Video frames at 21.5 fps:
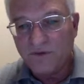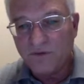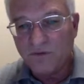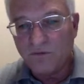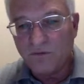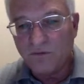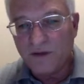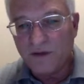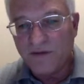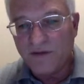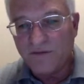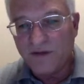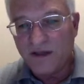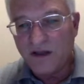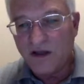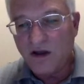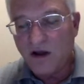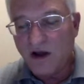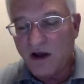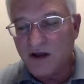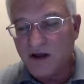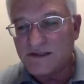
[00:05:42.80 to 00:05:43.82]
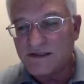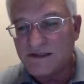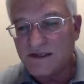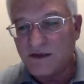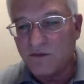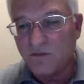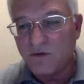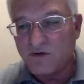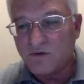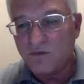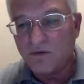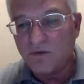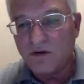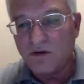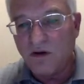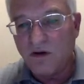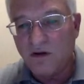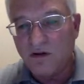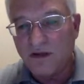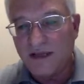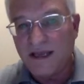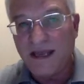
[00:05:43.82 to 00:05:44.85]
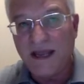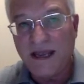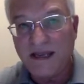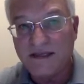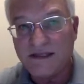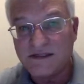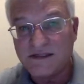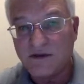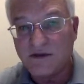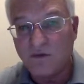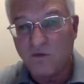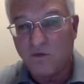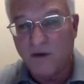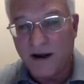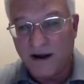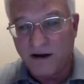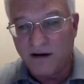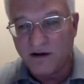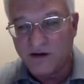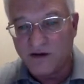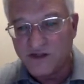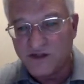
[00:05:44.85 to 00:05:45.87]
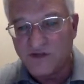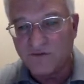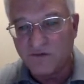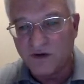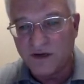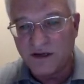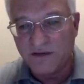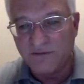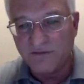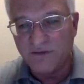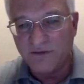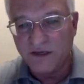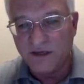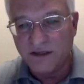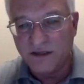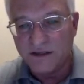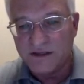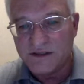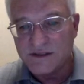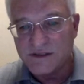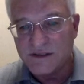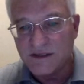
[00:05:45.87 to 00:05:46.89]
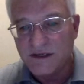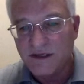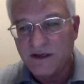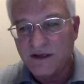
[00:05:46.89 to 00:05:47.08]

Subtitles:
We have a constant, which we'll call k squared just for convenience.